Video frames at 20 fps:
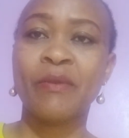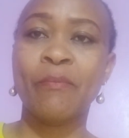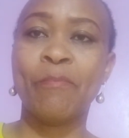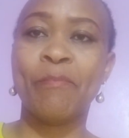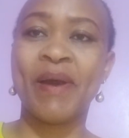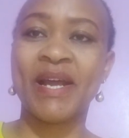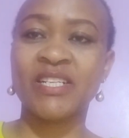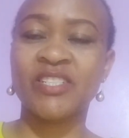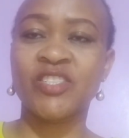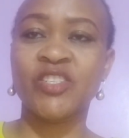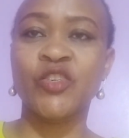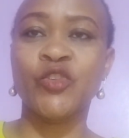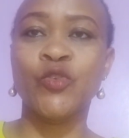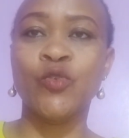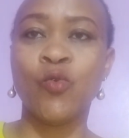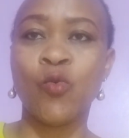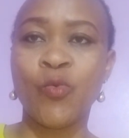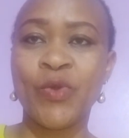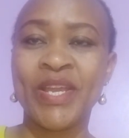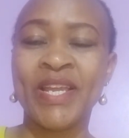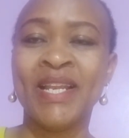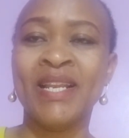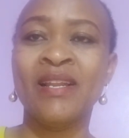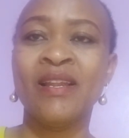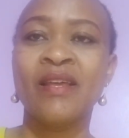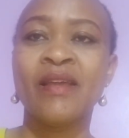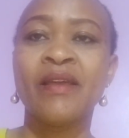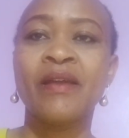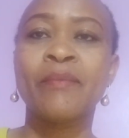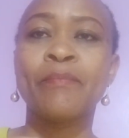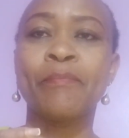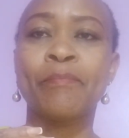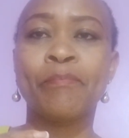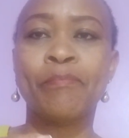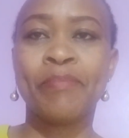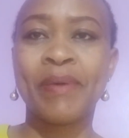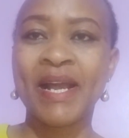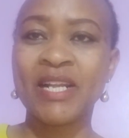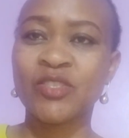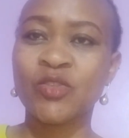but you will
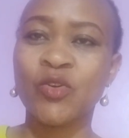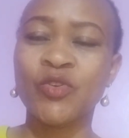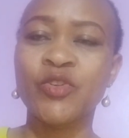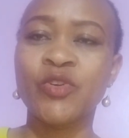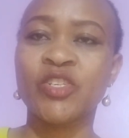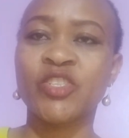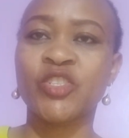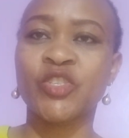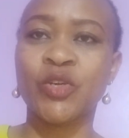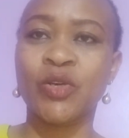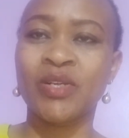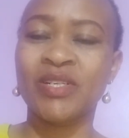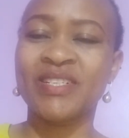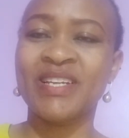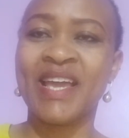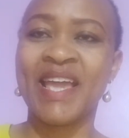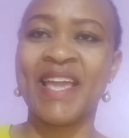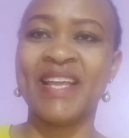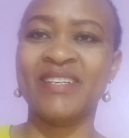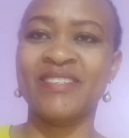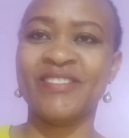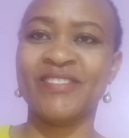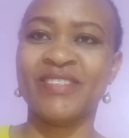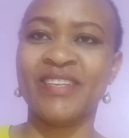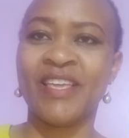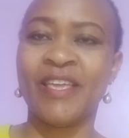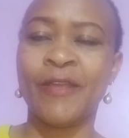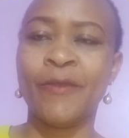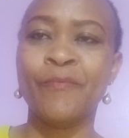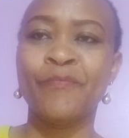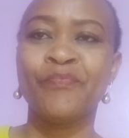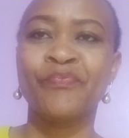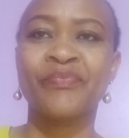pat on your shoulder and say,